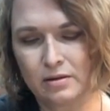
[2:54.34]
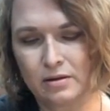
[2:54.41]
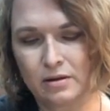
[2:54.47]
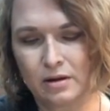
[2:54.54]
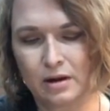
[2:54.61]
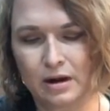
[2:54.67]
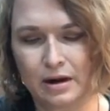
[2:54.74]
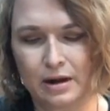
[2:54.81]

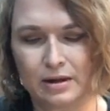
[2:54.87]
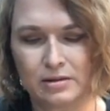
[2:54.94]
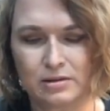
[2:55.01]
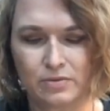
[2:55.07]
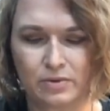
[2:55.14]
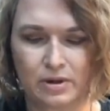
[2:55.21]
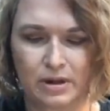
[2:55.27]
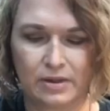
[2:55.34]
All right, so
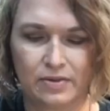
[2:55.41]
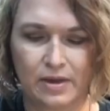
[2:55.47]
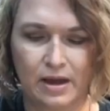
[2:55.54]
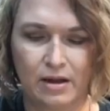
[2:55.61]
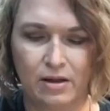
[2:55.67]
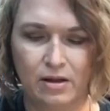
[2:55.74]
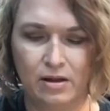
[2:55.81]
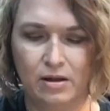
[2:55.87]
we're going to get that
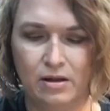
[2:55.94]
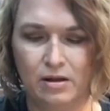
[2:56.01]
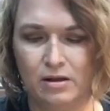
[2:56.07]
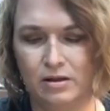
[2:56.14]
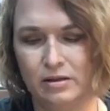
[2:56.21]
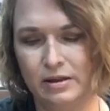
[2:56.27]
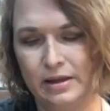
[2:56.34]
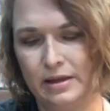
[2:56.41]

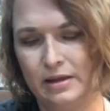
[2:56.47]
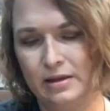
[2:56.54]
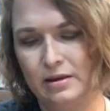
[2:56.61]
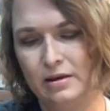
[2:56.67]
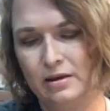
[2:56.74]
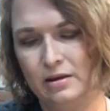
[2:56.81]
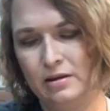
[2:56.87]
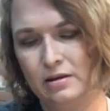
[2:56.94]
all
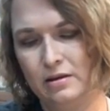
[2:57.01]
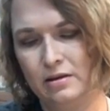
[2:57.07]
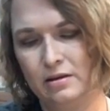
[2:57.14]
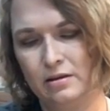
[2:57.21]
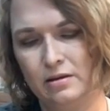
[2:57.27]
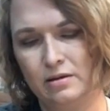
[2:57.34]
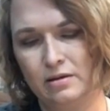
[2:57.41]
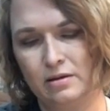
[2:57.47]
in
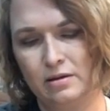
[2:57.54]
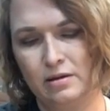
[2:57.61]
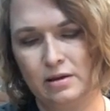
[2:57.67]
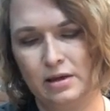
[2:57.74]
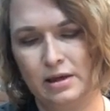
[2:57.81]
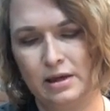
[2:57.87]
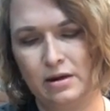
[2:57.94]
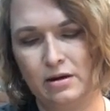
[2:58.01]

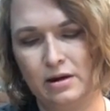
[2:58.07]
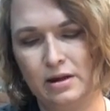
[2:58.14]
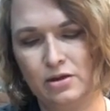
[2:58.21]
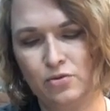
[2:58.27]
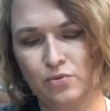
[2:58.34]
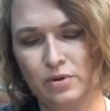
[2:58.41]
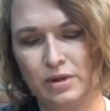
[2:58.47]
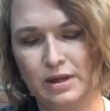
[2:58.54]
here. And it's
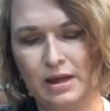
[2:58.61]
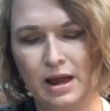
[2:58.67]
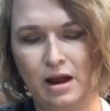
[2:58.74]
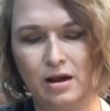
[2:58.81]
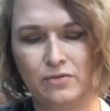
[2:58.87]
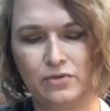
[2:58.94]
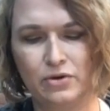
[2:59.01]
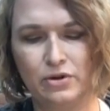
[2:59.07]
really
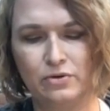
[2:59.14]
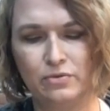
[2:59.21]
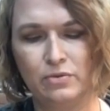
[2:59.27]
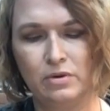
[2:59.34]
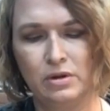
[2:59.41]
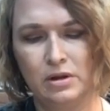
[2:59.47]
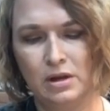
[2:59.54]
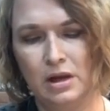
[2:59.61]
however you
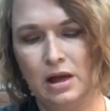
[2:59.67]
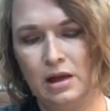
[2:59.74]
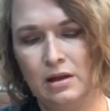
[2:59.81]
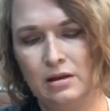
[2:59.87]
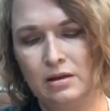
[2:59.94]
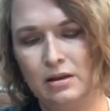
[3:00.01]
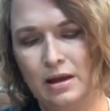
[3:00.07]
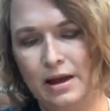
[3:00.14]

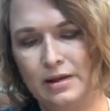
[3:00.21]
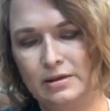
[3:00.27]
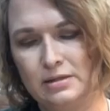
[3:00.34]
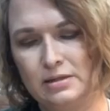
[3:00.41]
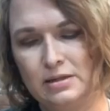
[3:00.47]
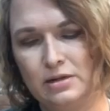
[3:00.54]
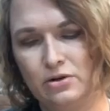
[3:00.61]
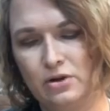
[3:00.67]
like to
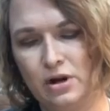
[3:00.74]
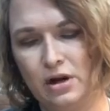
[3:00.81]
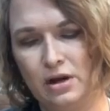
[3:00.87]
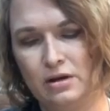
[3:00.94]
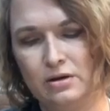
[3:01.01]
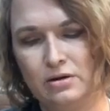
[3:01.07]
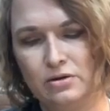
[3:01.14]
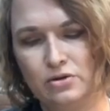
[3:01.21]
your
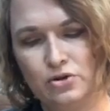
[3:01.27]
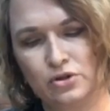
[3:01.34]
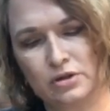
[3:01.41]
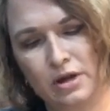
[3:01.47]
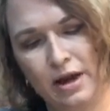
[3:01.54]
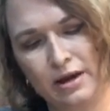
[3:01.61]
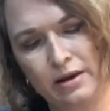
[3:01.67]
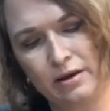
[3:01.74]
colors, just
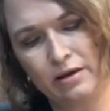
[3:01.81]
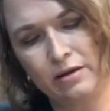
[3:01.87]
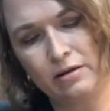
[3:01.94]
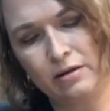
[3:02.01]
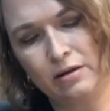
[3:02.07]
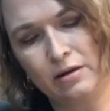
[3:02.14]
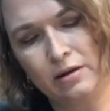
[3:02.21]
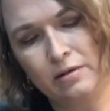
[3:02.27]
kind of
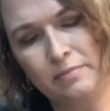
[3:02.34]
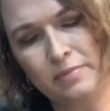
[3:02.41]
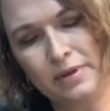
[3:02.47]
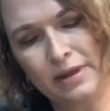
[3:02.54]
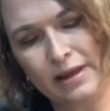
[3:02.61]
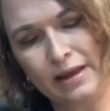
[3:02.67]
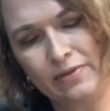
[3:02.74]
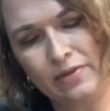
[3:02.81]

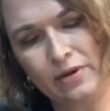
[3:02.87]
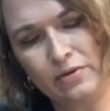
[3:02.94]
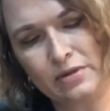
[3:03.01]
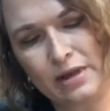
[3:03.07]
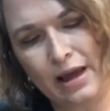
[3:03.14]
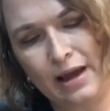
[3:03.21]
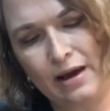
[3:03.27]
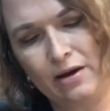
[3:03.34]
plan those
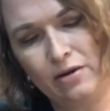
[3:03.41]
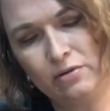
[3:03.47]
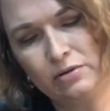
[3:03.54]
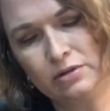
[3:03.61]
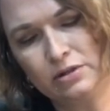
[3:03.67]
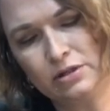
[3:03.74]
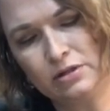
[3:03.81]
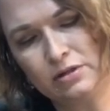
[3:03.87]

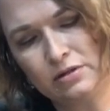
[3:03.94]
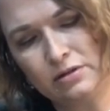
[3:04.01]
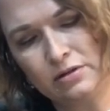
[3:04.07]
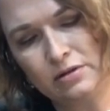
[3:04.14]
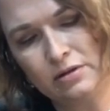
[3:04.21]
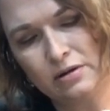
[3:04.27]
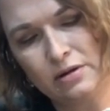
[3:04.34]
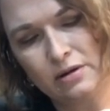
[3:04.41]
out.
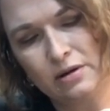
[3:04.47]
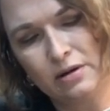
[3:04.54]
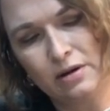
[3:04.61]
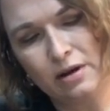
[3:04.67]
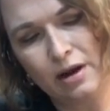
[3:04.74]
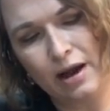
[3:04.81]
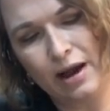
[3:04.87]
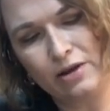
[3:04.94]

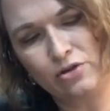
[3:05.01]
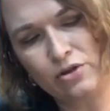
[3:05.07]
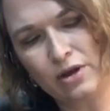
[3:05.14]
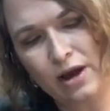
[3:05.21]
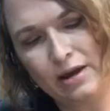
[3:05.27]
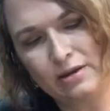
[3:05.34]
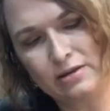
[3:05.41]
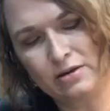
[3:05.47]
I just
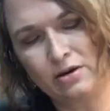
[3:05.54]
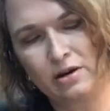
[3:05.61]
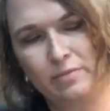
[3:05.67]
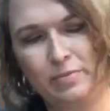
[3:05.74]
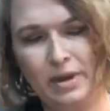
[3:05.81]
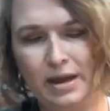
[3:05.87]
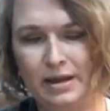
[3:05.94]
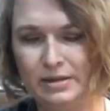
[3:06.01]
kind of started
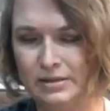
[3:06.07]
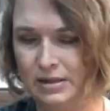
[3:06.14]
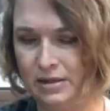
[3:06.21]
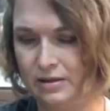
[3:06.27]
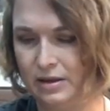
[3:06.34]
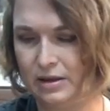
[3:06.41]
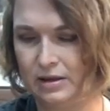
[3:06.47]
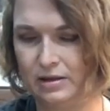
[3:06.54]
painting
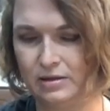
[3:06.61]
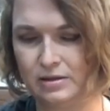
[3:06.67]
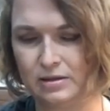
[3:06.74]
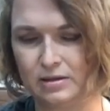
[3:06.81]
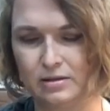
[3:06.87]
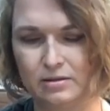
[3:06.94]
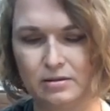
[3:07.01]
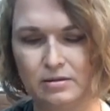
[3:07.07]
these
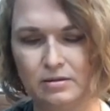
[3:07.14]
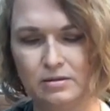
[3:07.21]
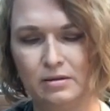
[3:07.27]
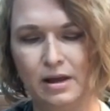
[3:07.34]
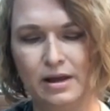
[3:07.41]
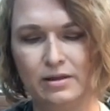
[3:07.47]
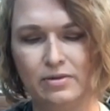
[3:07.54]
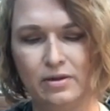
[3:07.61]
and
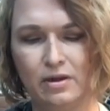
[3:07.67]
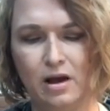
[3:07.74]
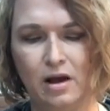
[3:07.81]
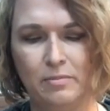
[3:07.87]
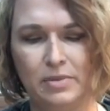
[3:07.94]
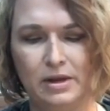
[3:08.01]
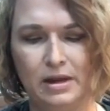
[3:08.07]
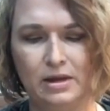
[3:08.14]
liked the
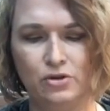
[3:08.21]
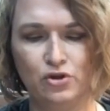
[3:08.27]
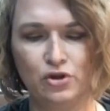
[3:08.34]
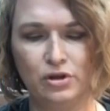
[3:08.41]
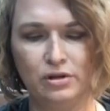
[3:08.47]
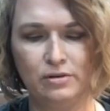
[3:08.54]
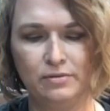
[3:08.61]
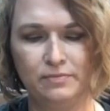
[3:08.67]

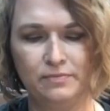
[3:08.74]
combination.